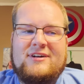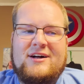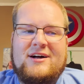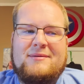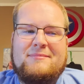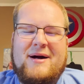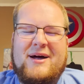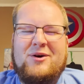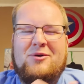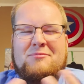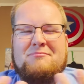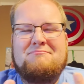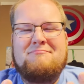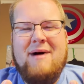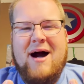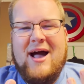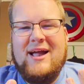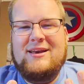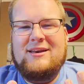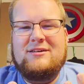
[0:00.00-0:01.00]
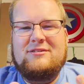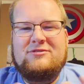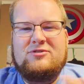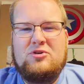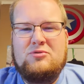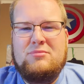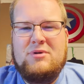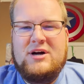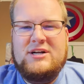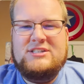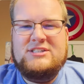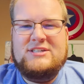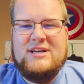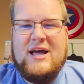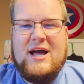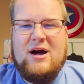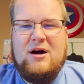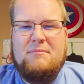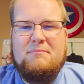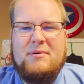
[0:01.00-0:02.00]
I don't mind it so much
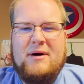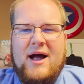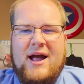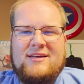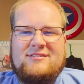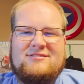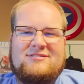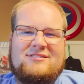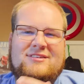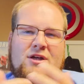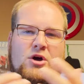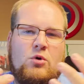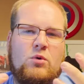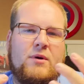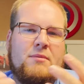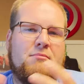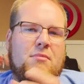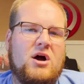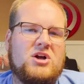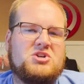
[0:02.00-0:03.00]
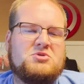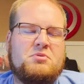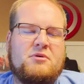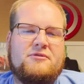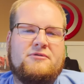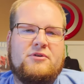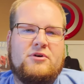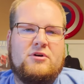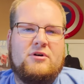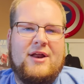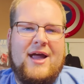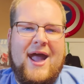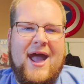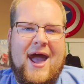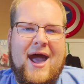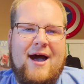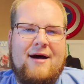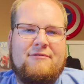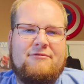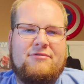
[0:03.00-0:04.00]
now, but I still would much prefer to
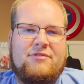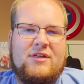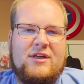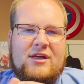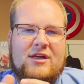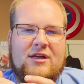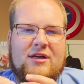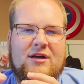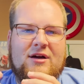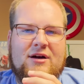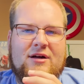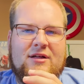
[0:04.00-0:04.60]
have the